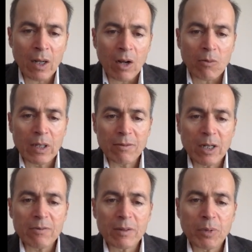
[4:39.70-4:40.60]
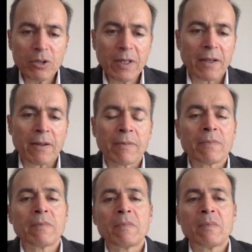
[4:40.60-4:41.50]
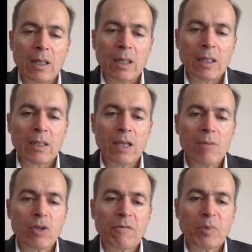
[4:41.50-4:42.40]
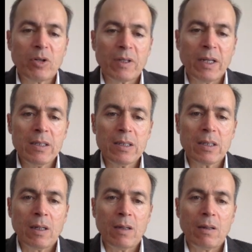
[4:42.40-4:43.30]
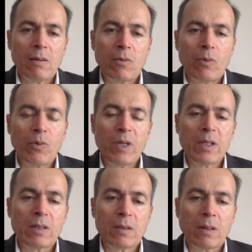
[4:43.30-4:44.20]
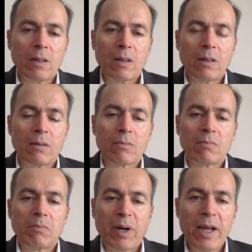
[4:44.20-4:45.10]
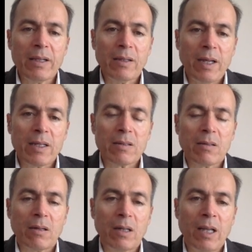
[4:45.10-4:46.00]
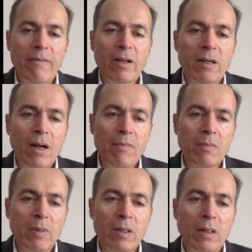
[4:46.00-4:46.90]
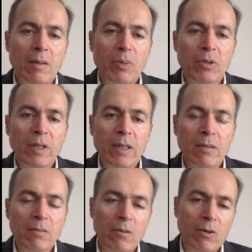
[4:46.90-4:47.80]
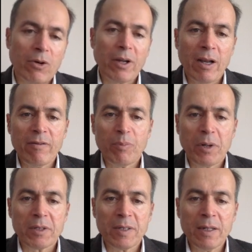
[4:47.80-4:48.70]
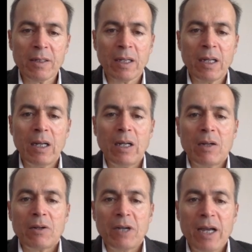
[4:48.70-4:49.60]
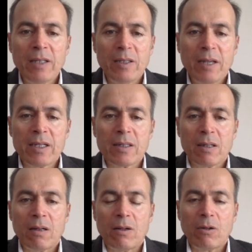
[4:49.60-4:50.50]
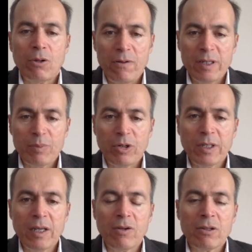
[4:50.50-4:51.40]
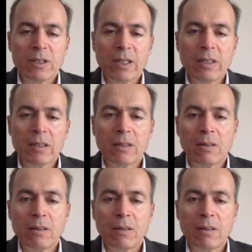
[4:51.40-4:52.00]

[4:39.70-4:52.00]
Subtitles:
What about with protein? In terms of proteins, wheat bread has 11 gram protein, or 11%. Rice has lowest protein content.